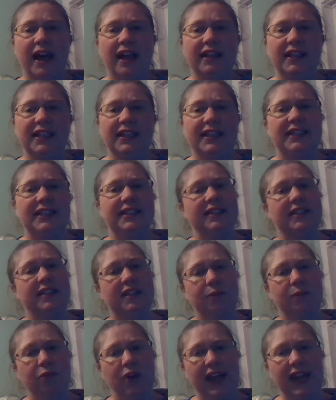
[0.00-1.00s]
LEDs and
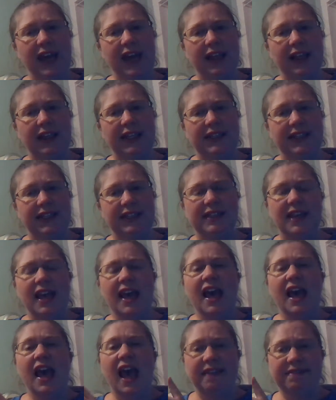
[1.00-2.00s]
some red LEDs,
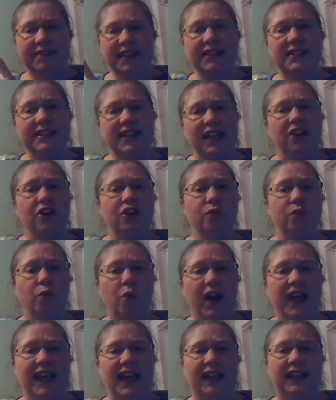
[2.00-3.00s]
and then standard
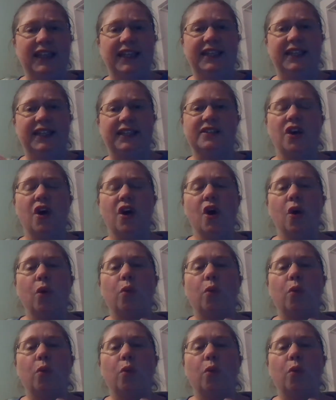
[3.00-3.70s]
white LEDs.